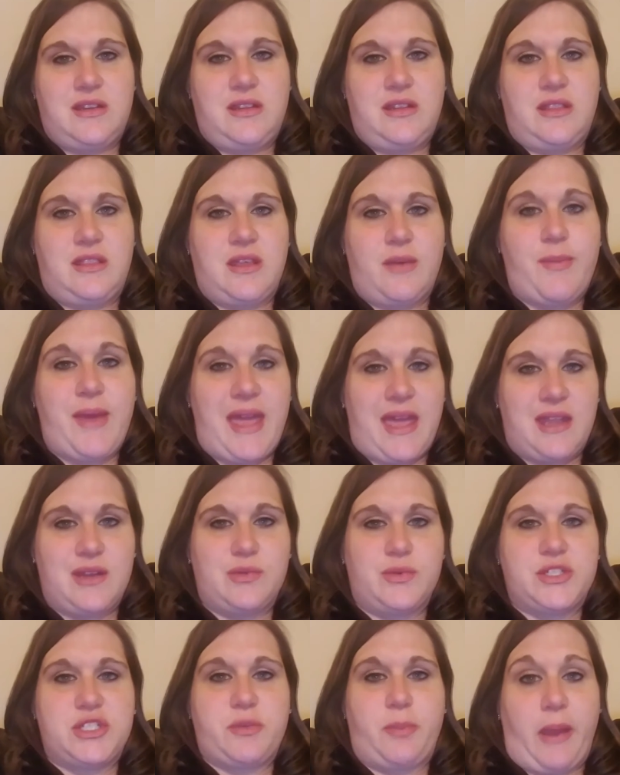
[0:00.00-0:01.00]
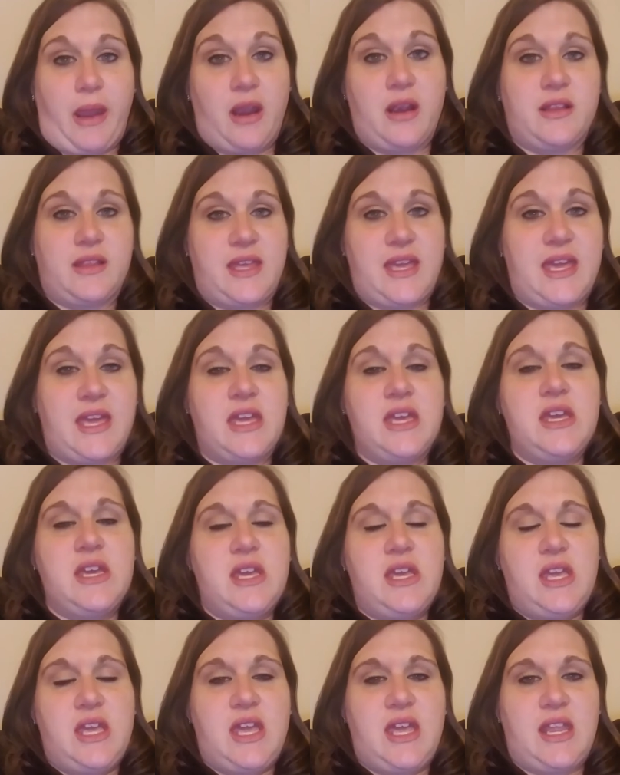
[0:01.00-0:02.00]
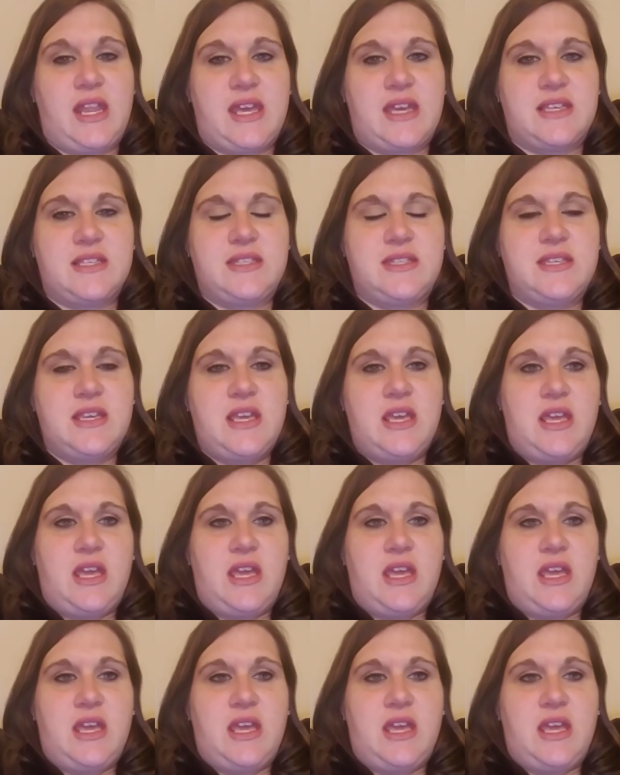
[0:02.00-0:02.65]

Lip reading: the band, which apparently it is.